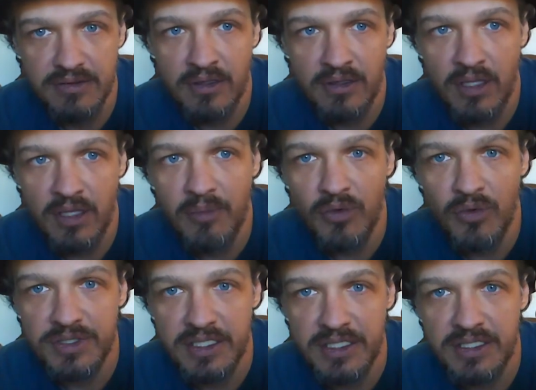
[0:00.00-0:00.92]
A lot
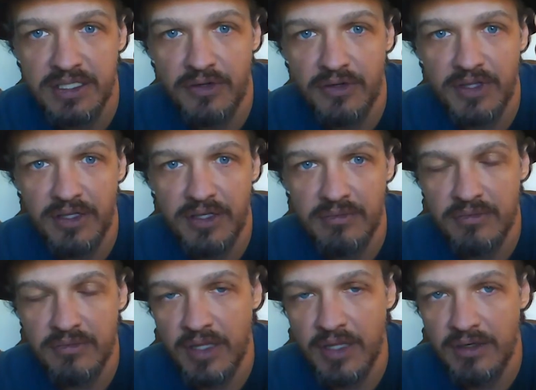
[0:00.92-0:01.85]
more detail
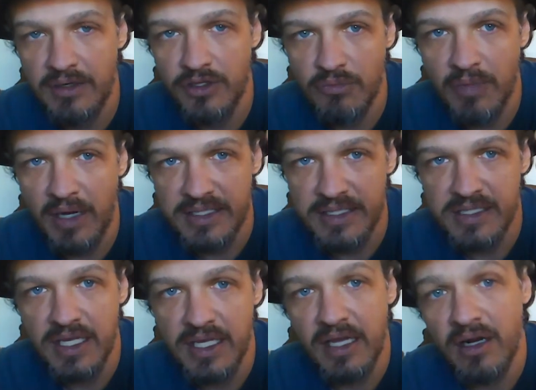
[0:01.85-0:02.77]
than you might
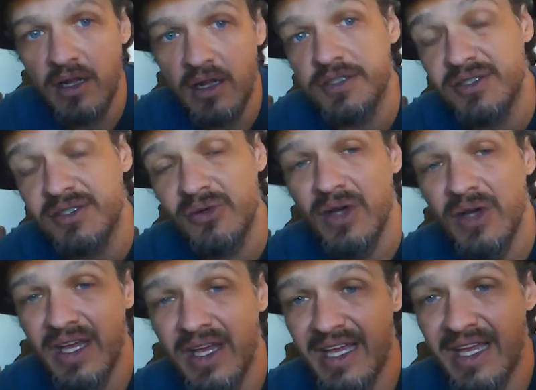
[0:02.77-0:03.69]
see. And also,
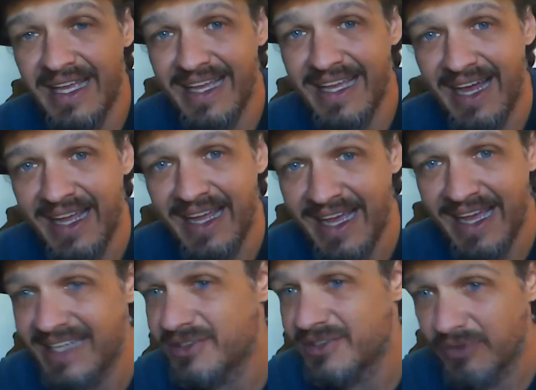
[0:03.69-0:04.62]
I
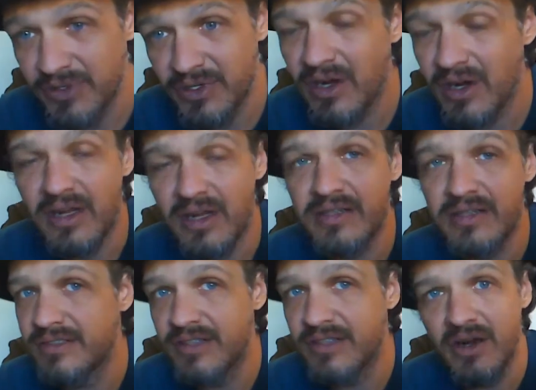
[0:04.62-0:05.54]
asked for dark.
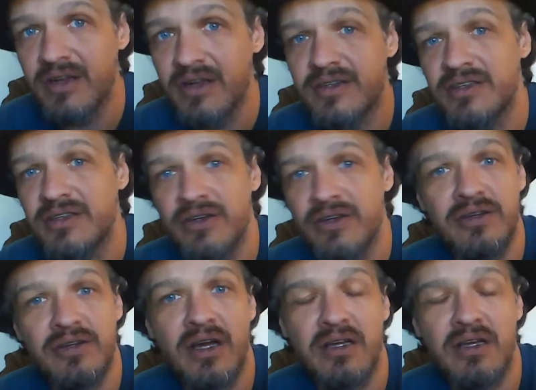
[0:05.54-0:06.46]
Dark, you're
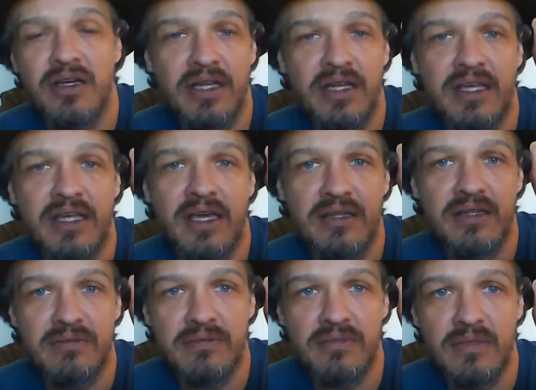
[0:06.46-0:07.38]
not going to
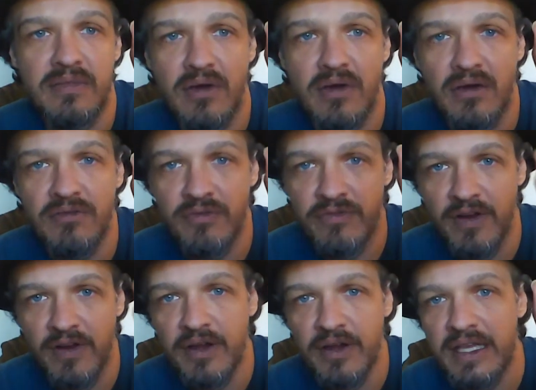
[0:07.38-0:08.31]
get
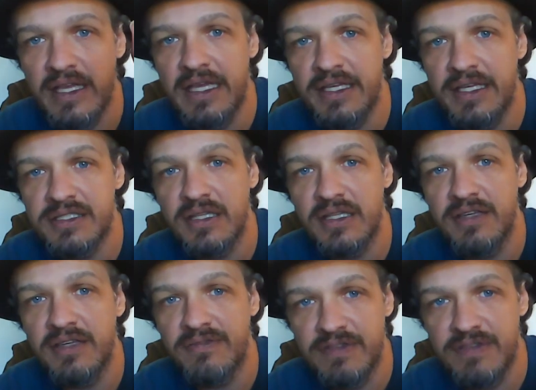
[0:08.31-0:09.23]
very
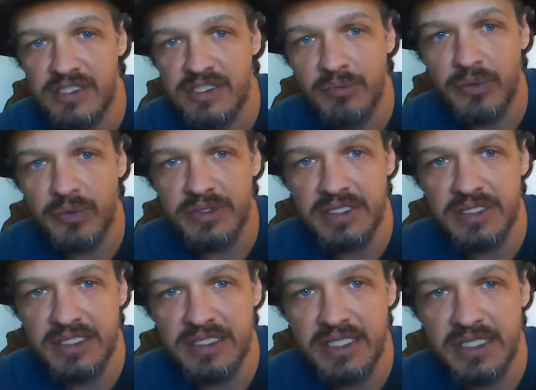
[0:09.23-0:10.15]
easily visible
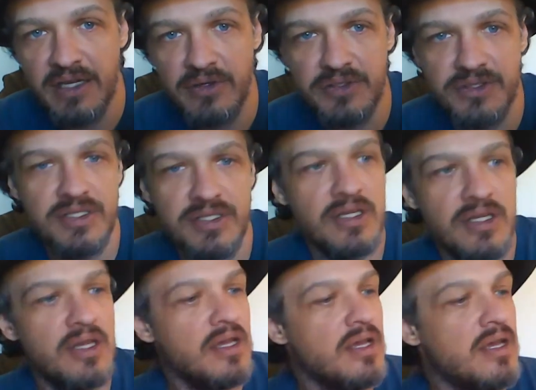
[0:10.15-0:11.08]
details.
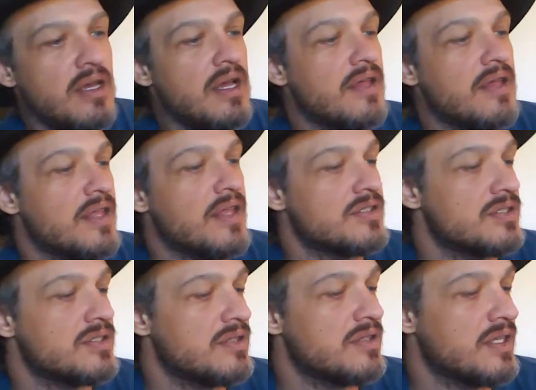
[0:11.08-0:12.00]
And
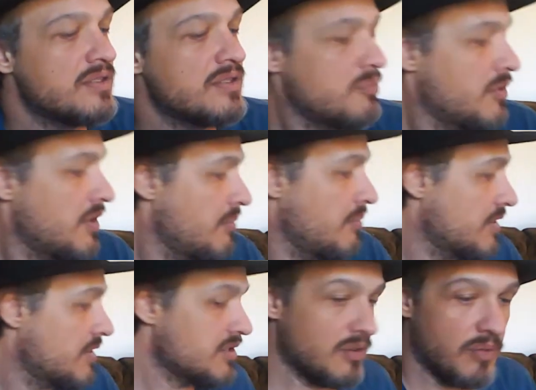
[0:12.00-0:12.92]
that's pretty
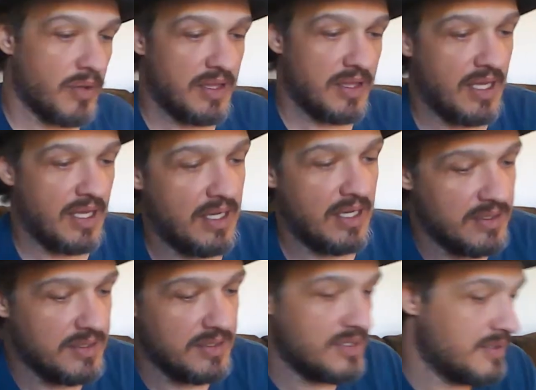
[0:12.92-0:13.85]
much the way that
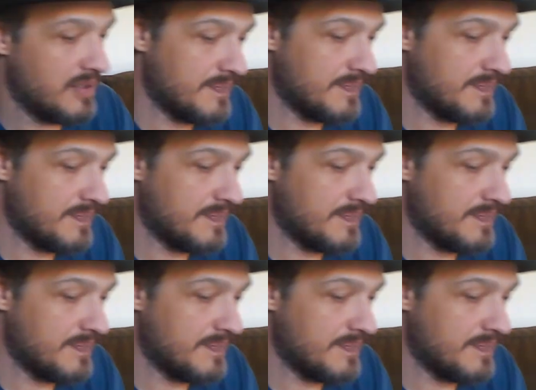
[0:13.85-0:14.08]
is.